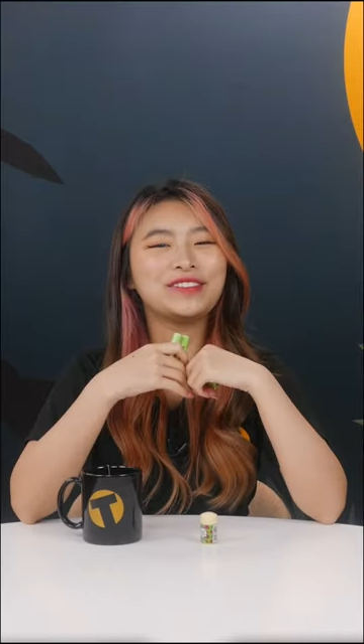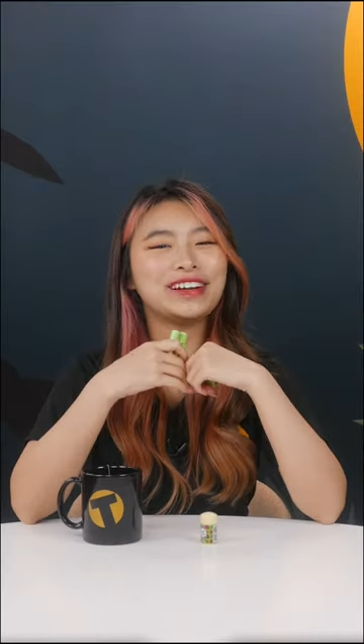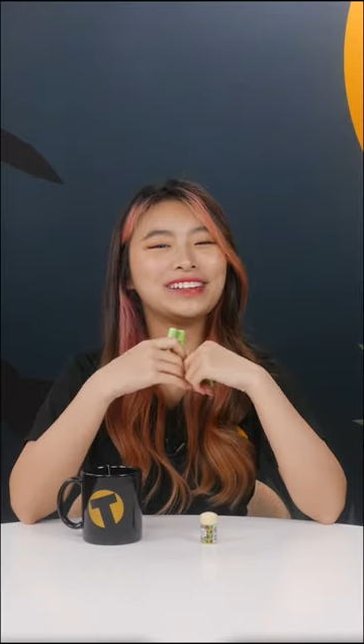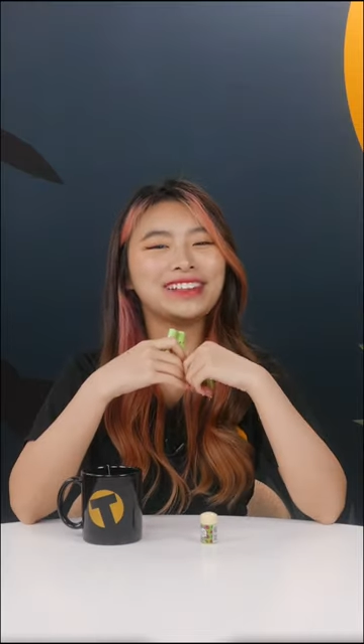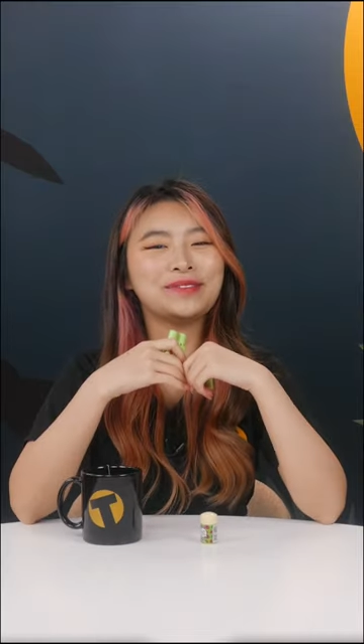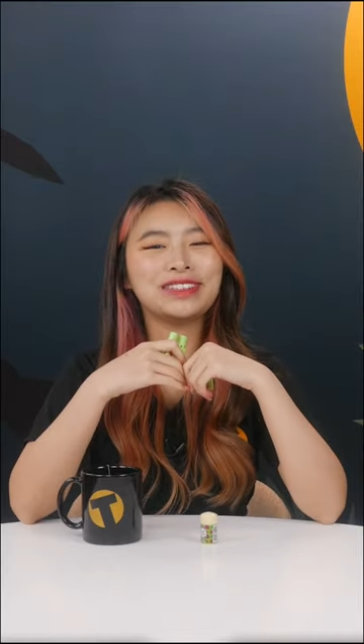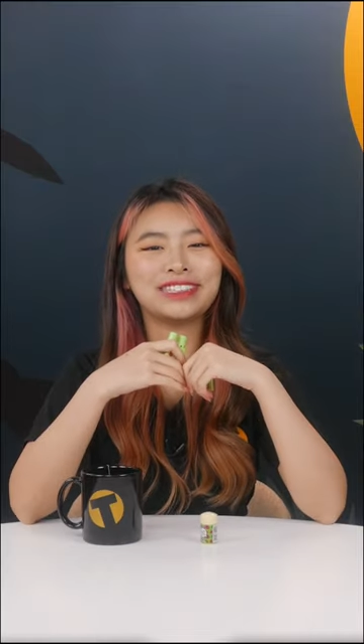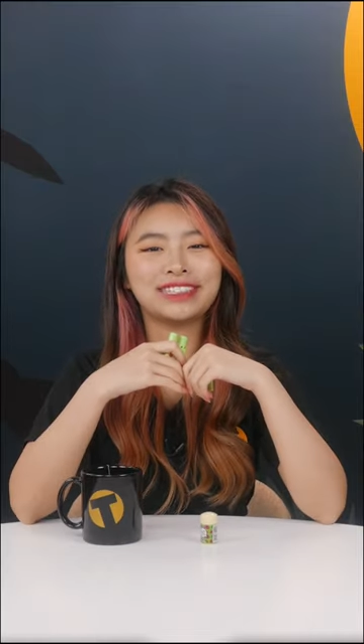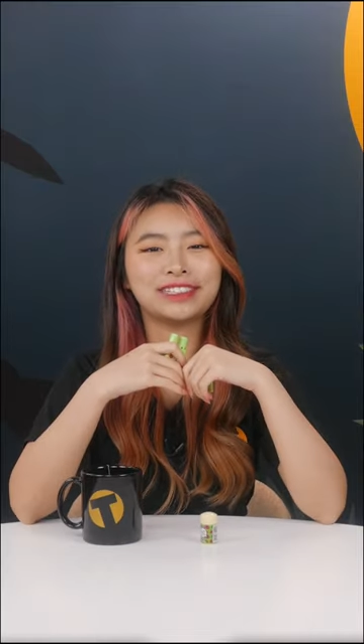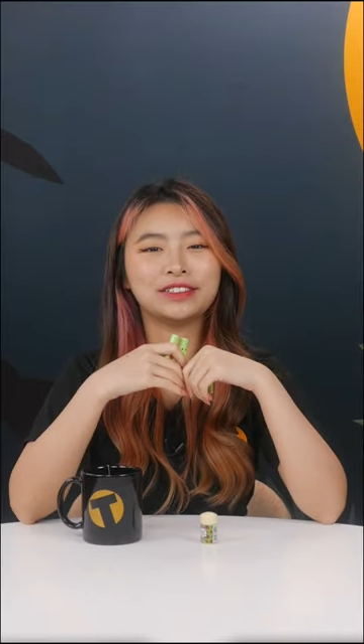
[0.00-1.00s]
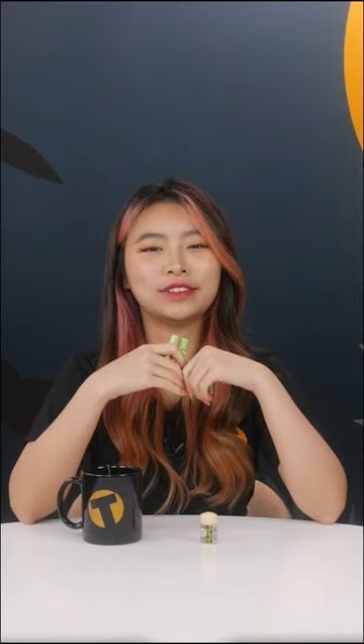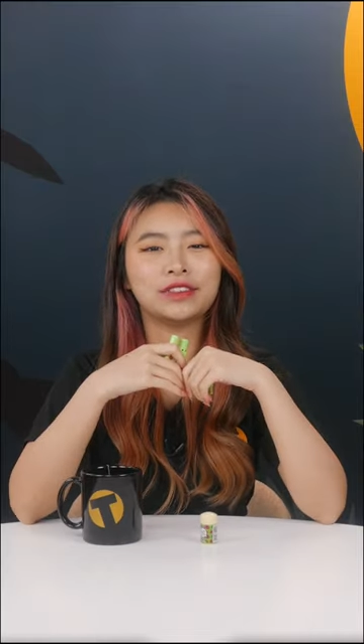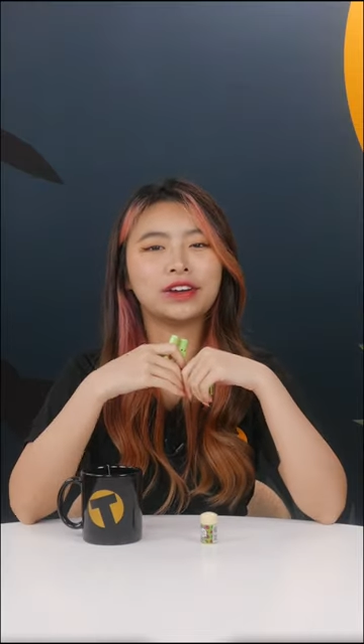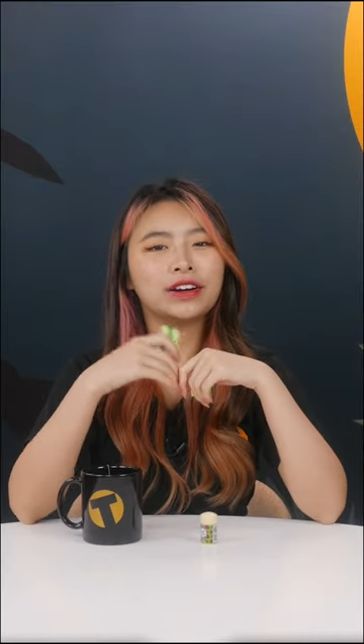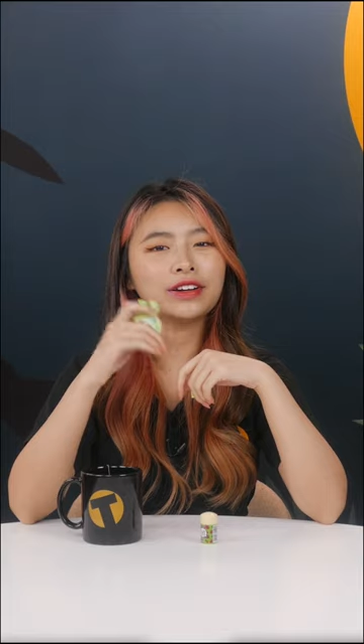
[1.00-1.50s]
well, let me tell you,
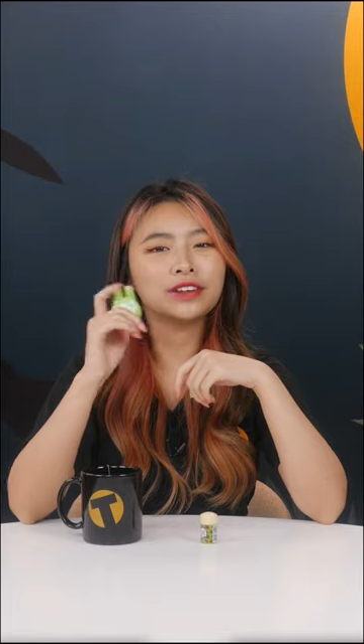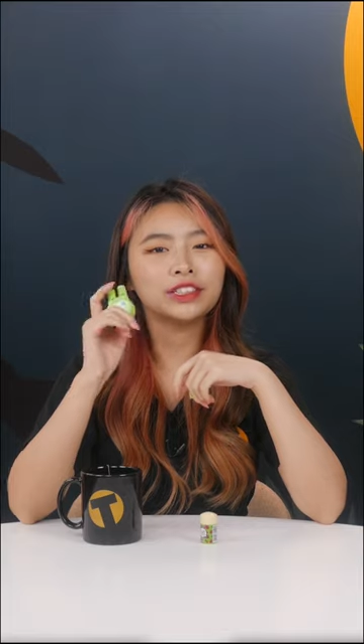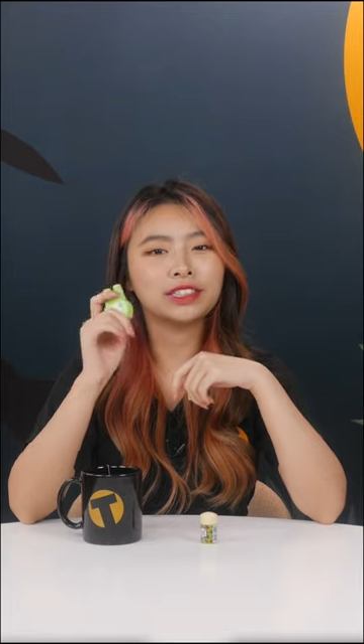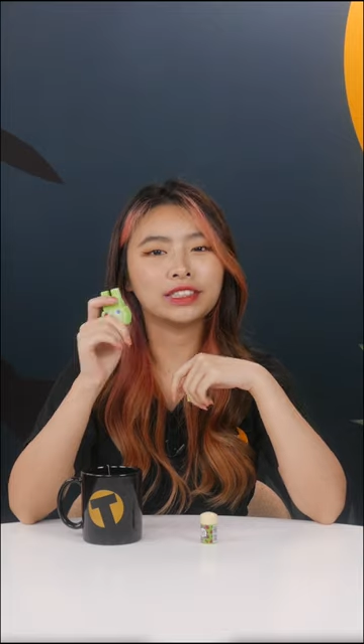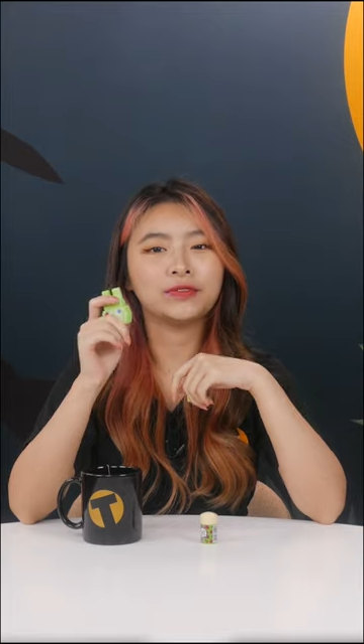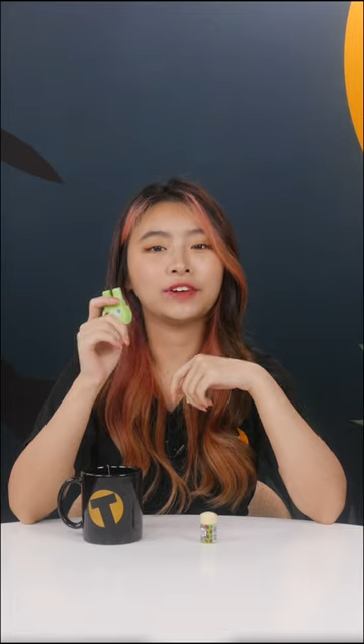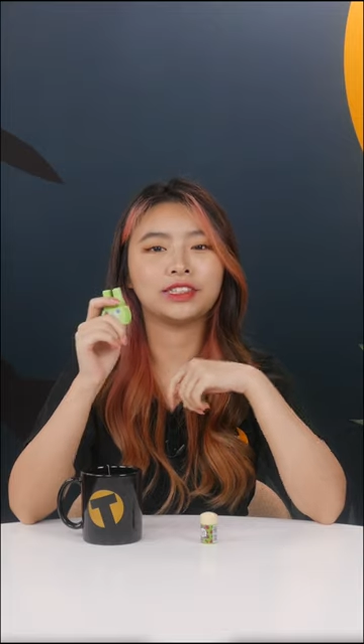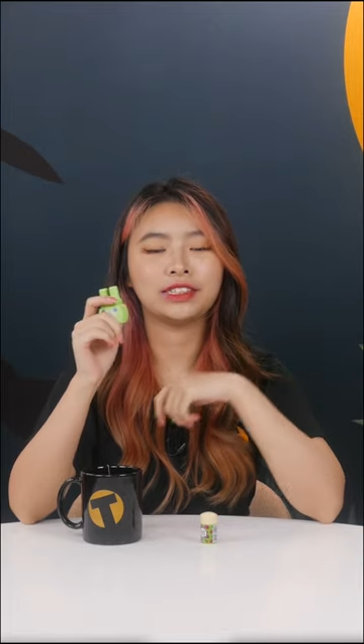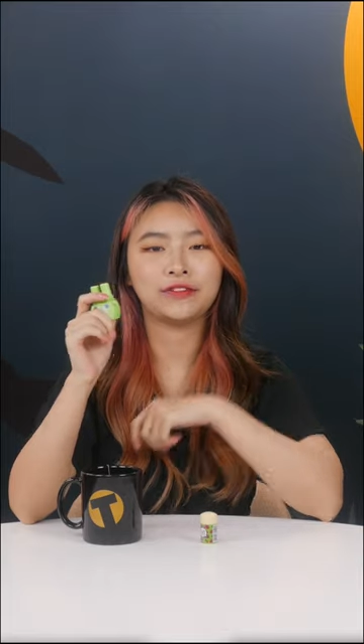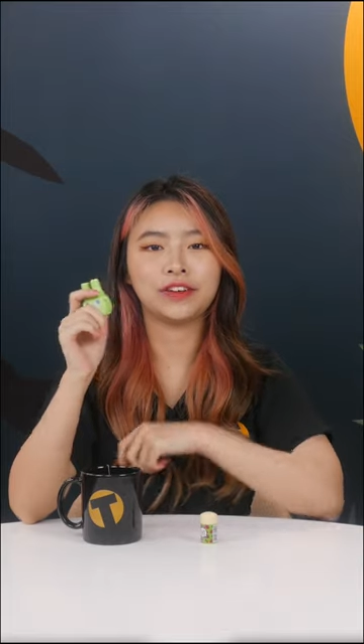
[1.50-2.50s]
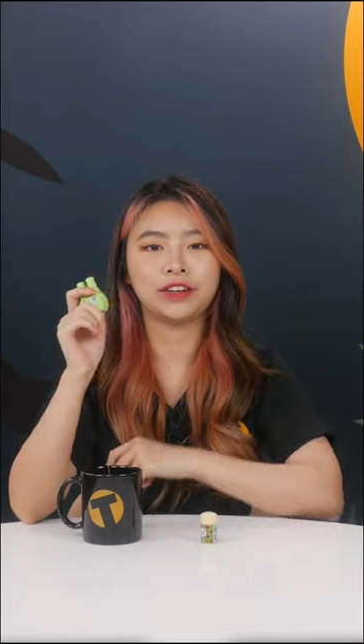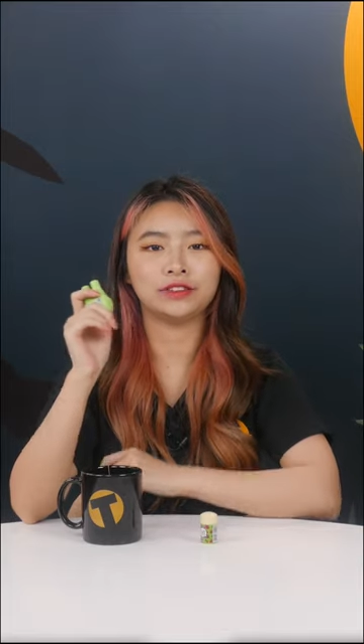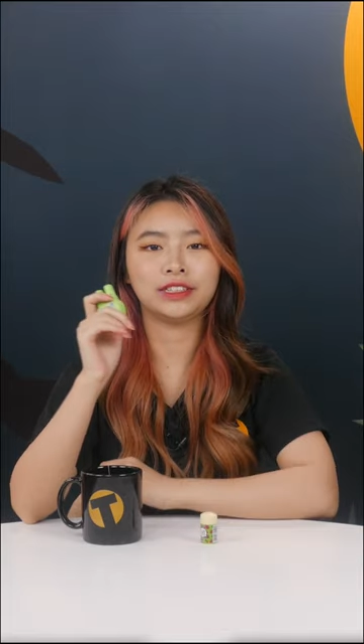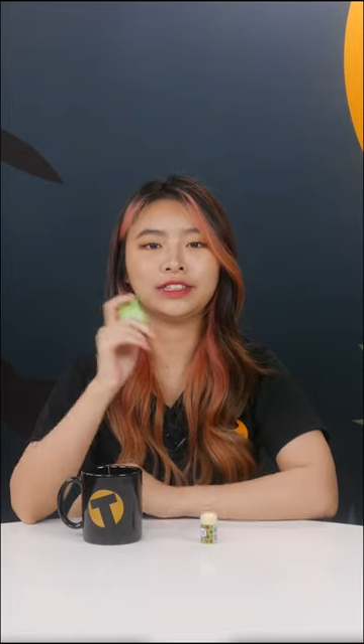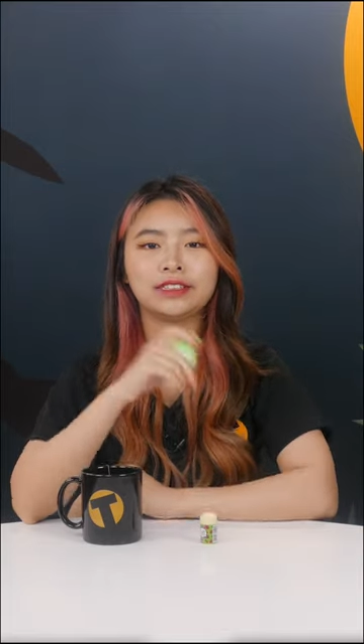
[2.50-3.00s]
they are not just for stuffy
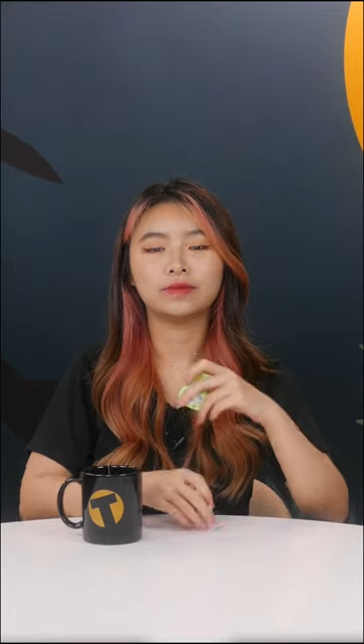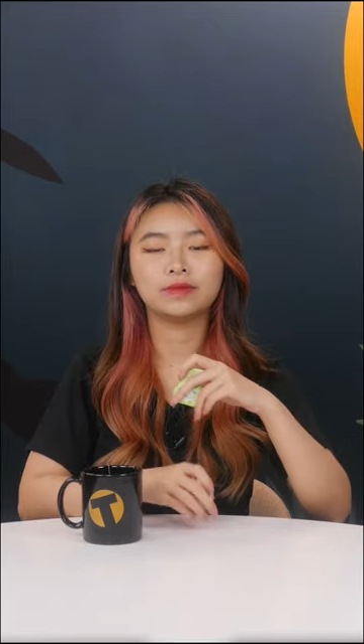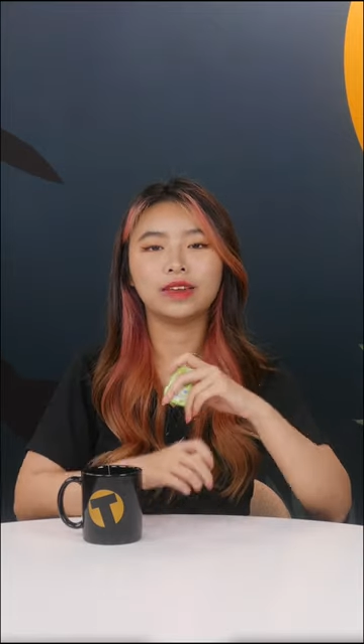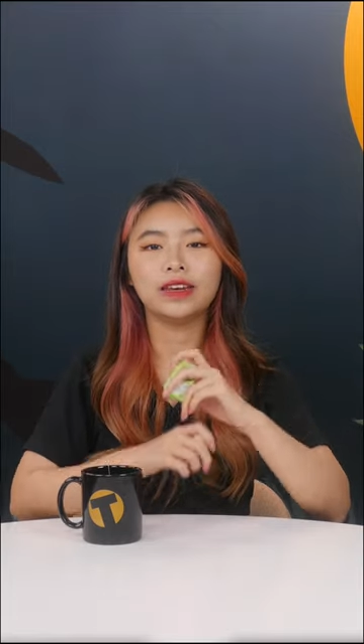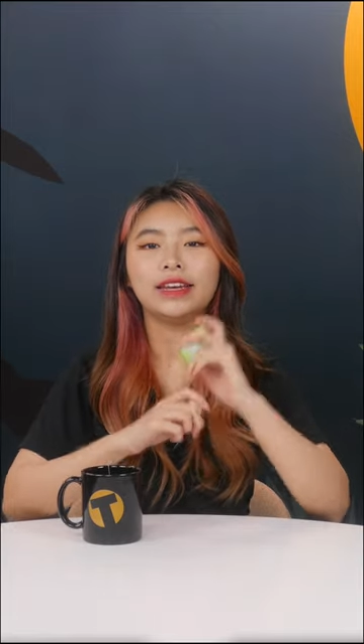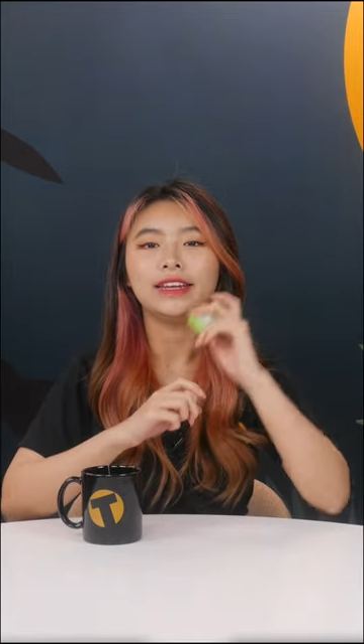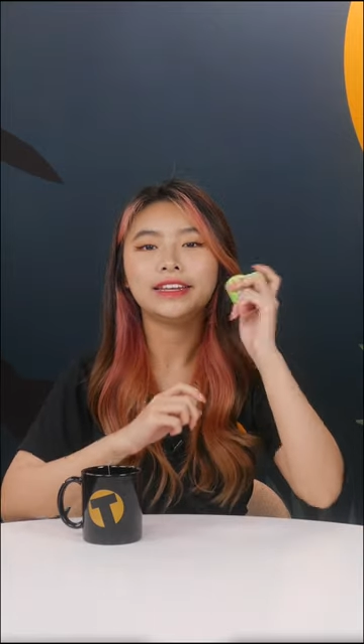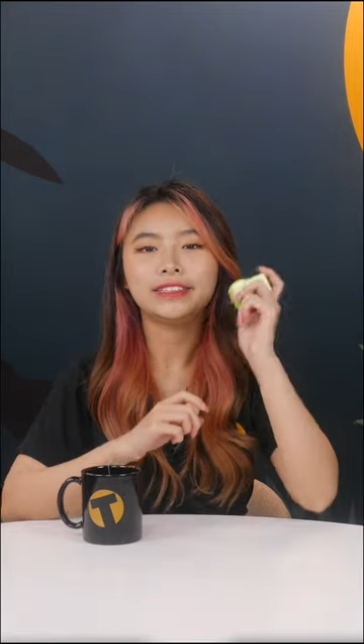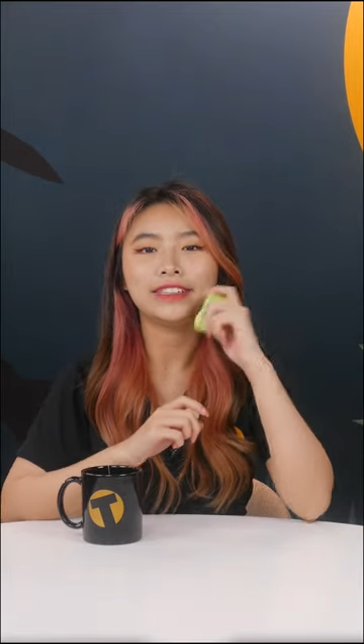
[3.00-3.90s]
noses. These